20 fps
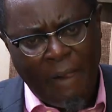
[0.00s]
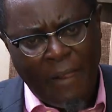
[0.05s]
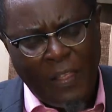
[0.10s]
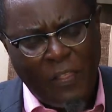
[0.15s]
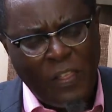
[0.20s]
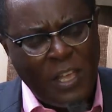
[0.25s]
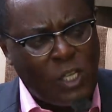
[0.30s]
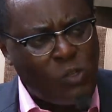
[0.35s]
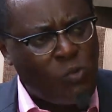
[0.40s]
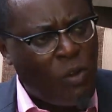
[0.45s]

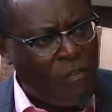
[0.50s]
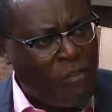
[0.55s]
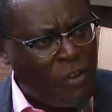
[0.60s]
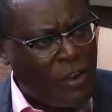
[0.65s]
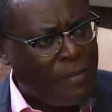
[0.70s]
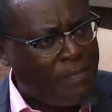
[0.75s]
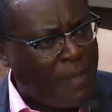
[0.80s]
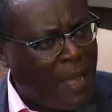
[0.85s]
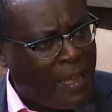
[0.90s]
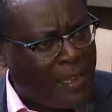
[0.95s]
Things were
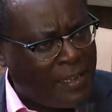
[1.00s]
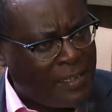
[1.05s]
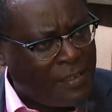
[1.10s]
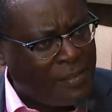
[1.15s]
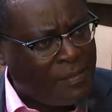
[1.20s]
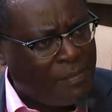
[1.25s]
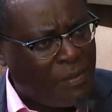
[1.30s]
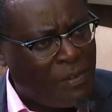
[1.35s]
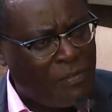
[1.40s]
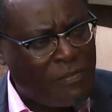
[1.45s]
very bad.
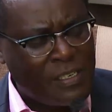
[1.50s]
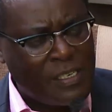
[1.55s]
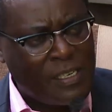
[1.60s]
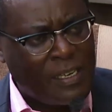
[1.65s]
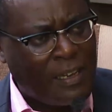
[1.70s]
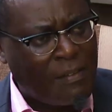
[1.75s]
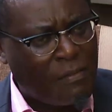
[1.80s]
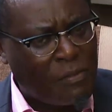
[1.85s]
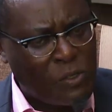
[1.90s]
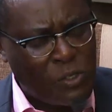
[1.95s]

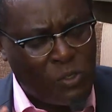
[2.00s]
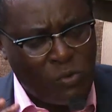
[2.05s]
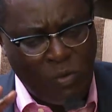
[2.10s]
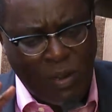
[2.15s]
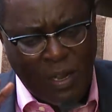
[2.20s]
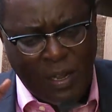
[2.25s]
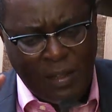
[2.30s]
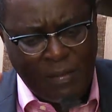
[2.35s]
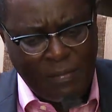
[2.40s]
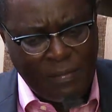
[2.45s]
Poverty levels
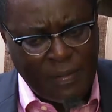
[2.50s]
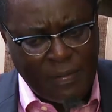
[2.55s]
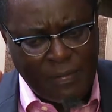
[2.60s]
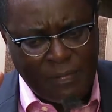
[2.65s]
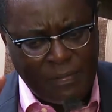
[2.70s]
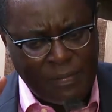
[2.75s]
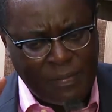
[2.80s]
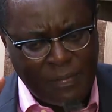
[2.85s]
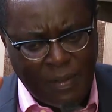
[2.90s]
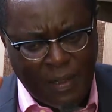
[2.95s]
were
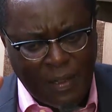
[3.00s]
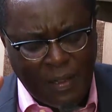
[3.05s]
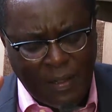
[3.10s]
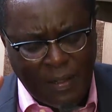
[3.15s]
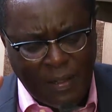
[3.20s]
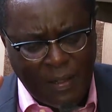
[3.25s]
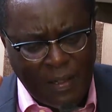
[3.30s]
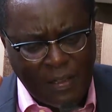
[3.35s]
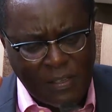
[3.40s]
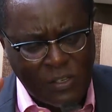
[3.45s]

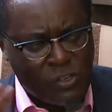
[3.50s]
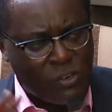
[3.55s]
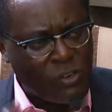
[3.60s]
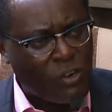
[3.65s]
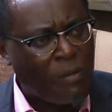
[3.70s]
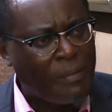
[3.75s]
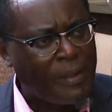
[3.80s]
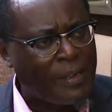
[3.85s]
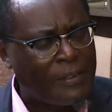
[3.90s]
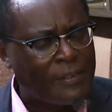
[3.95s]

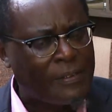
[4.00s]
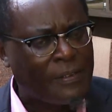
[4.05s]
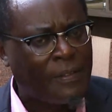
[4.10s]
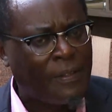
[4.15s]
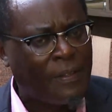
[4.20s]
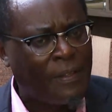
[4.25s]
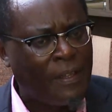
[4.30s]
astronomical.